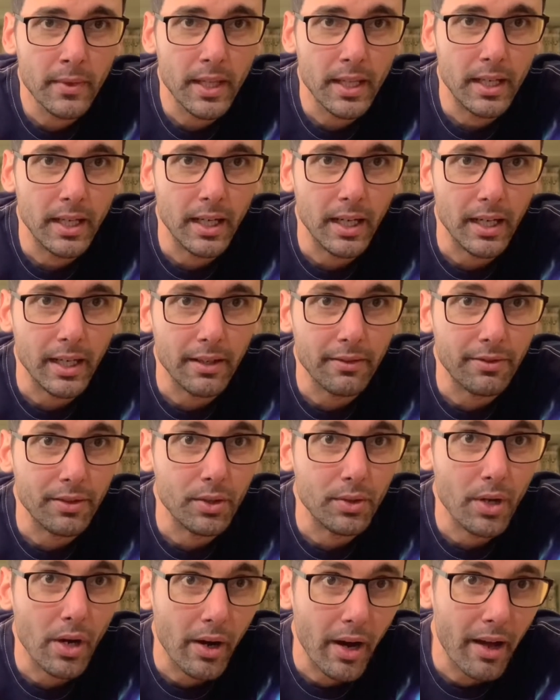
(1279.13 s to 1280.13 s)
If you don't
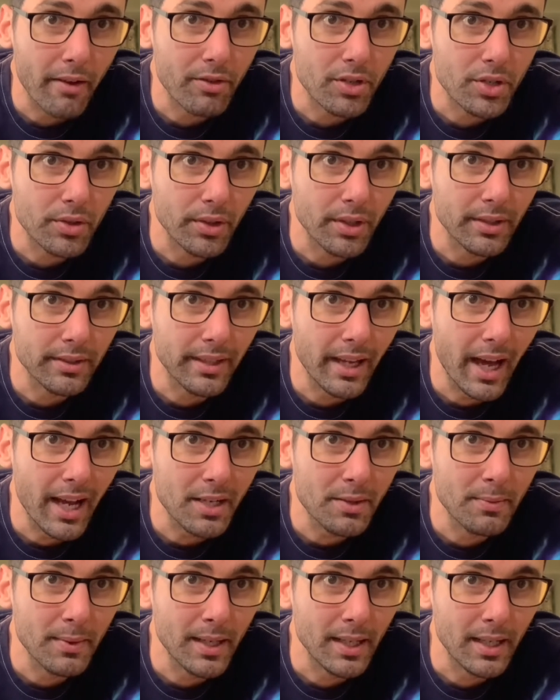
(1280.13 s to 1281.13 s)
have a drill
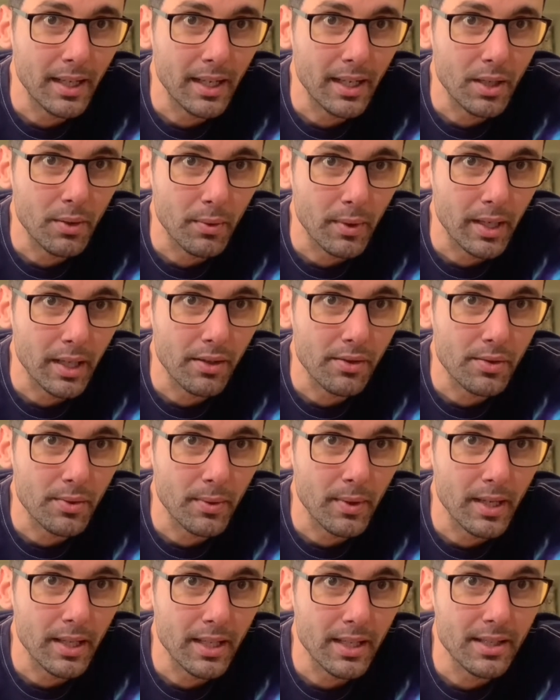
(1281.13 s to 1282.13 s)
attachment and you want to use one of
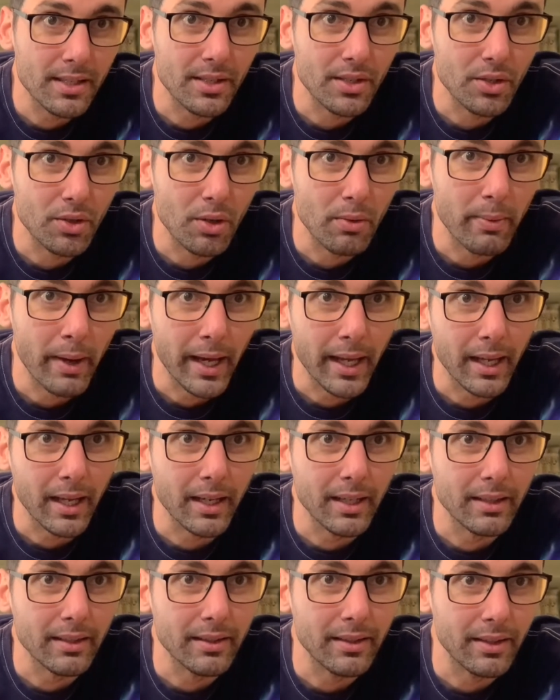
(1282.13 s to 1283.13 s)
these and do it by hand,
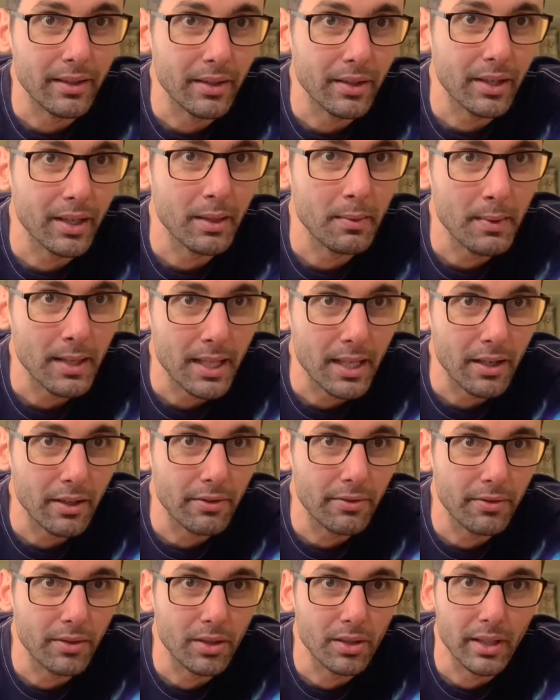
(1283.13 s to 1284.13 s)
you're going to be there for
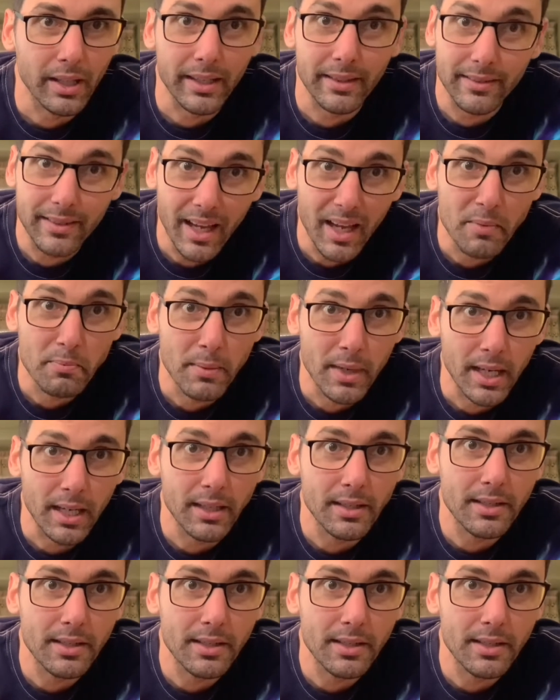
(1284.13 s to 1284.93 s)
like 10 minutes.